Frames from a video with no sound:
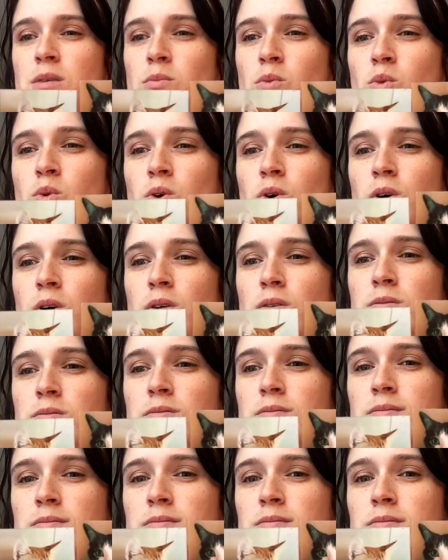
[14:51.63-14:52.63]
more,
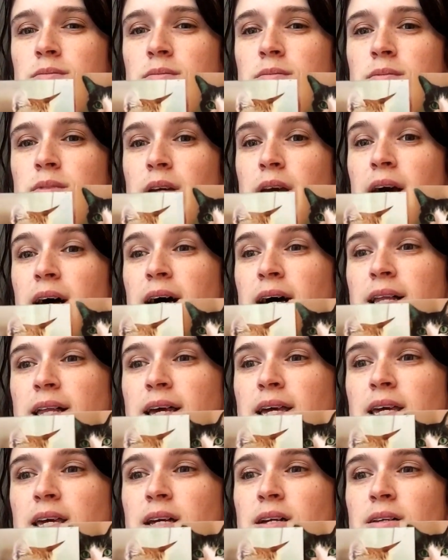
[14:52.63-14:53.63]
yeah, I
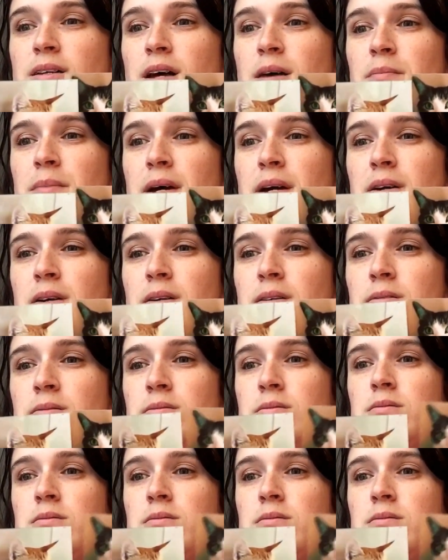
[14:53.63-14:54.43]
like it a lot better.